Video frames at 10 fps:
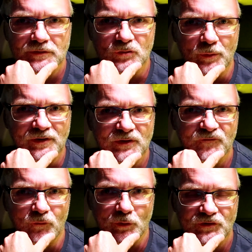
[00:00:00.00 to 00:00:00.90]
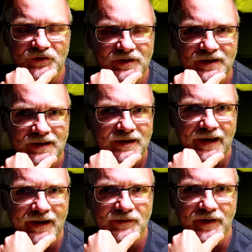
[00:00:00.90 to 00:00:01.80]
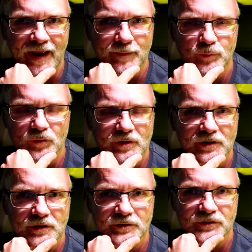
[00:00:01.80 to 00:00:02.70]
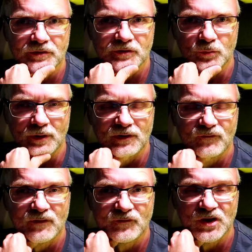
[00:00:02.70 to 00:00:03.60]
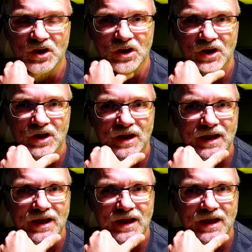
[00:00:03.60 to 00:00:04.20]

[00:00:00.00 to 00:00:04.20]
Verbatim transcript: twenty fourteen and April twenty fifteen.